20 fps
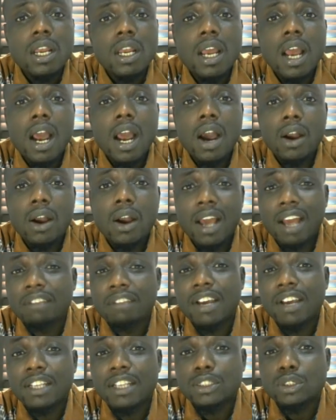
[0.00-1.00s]
I would
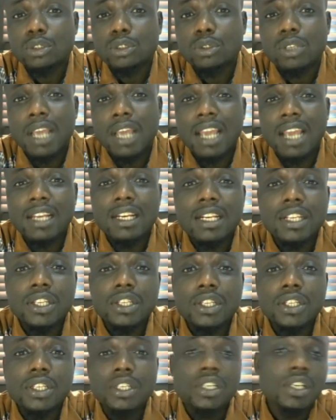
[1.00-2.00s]
advise you
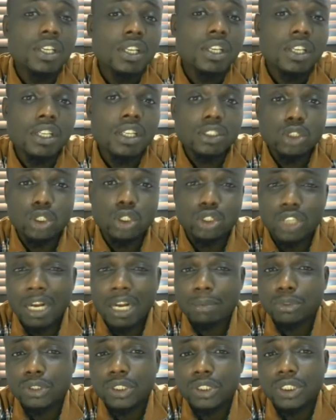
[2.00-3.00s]
kindly
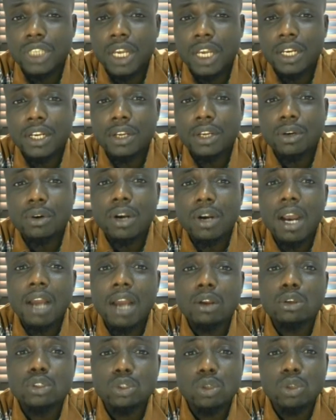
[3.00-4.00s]
subscribe to the channel
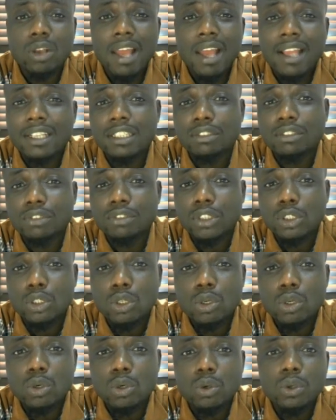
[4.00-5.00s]
and also like the
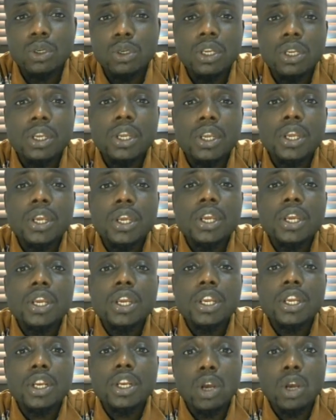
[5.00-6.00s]
video
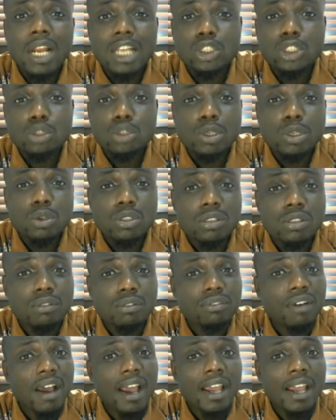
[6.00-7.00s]
in order to be
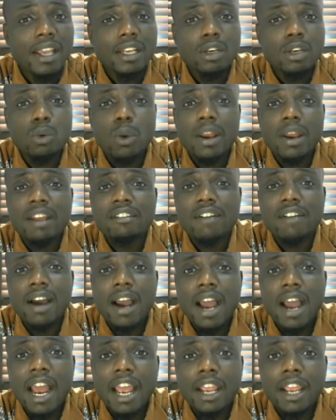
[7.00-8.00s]
notified whenever
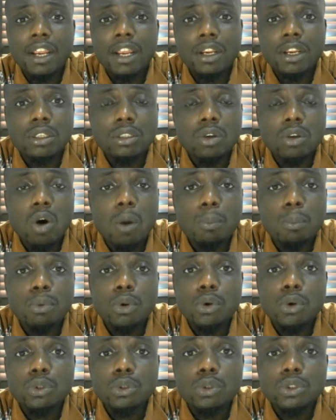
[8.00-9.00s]
I
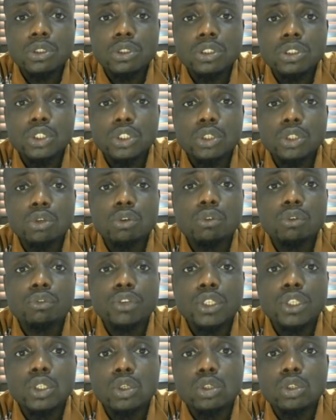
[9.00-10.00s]
upload new
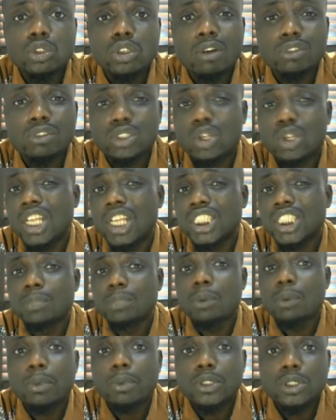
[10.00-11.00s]
videos of
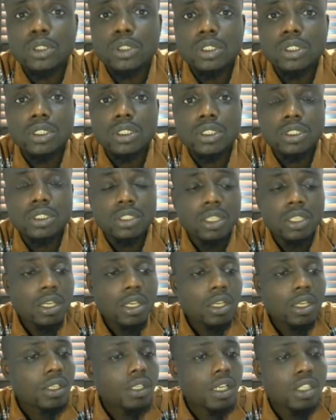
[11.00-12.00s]
scholarship opportunities.
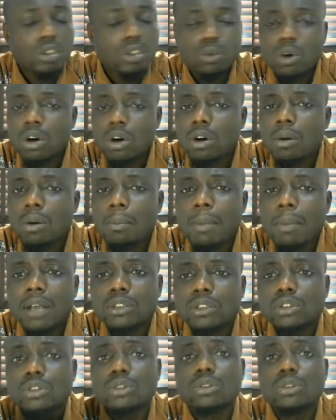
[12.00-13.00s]
Yes, welcome
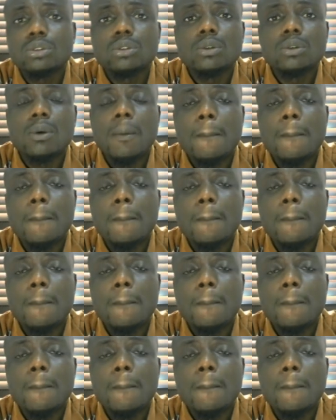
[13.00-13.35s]
back to